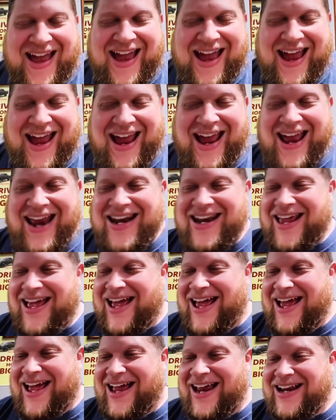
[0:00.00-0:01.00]
And
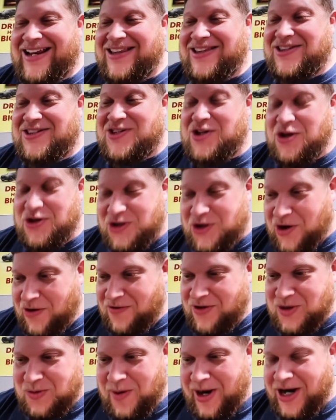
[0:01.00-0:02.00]
uh, so the
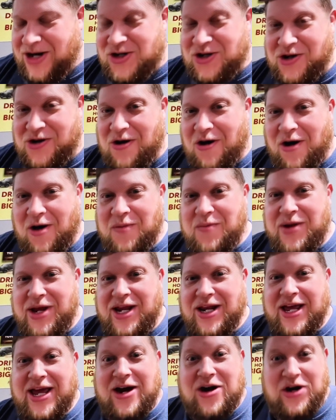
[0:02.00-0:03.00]
service manager called me
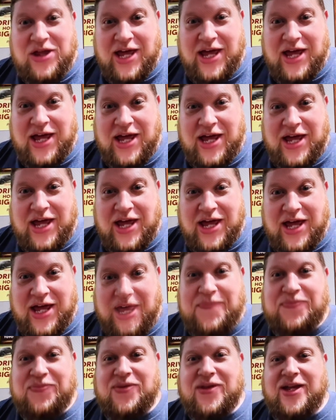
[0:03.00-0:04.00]
later that
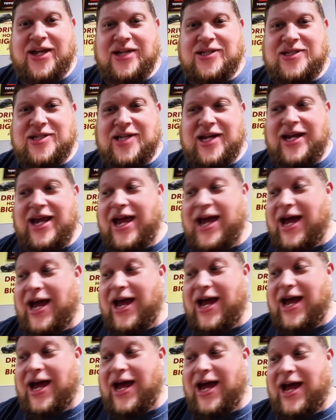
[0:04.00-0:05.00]
day and said, yeah,
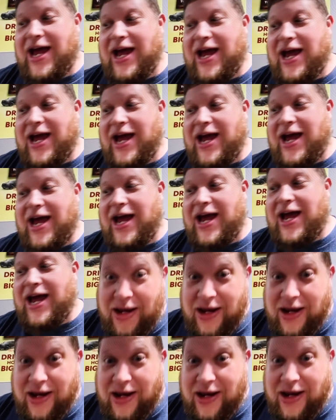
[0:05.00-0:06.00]
hey, you're right.
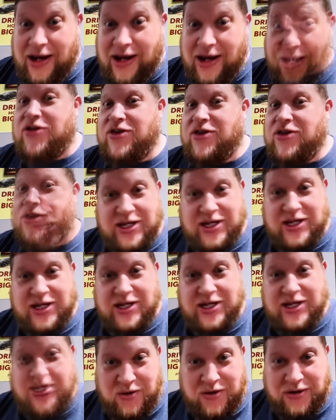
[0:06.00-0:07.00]
Everything is
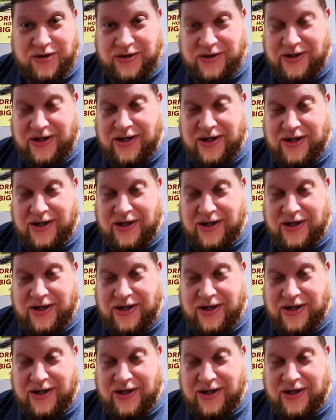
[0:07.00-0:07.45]
back ordered.